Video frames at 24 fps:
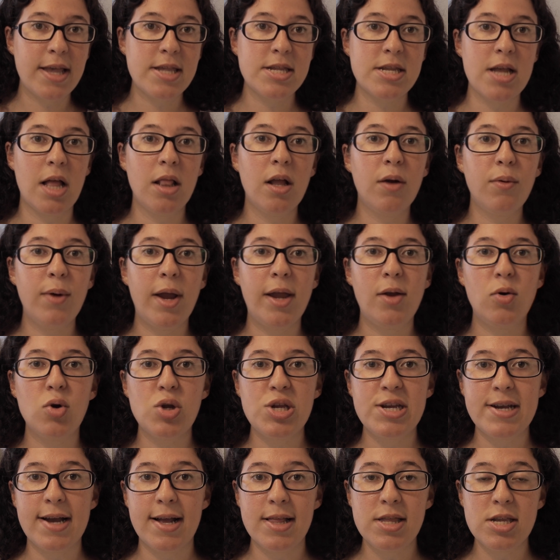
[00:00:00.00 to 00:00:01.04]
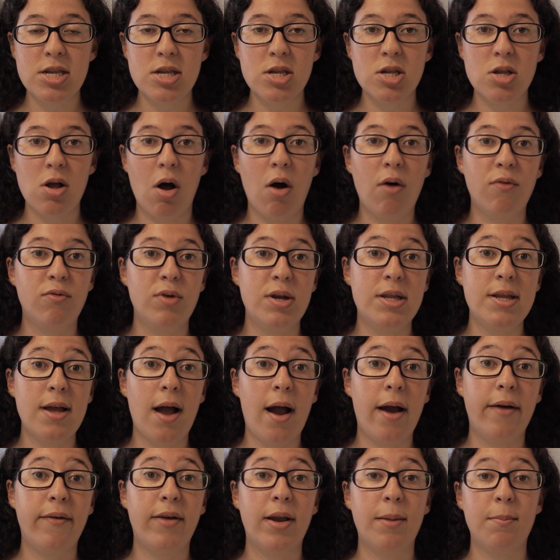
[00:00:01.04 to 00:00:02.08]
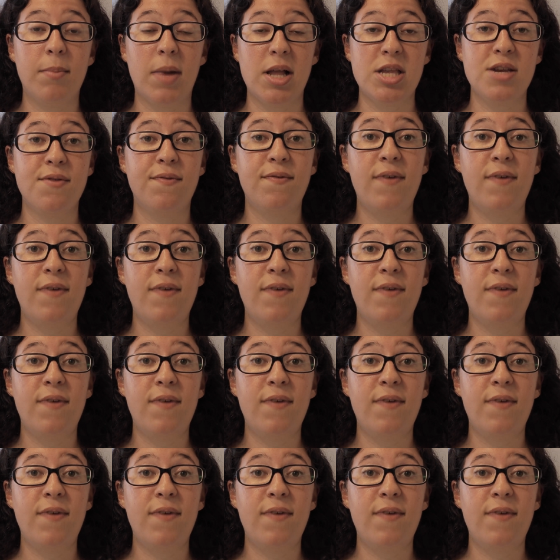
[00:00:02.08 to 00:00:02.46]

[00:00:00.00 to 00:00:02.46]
accelerate your chances of retiring much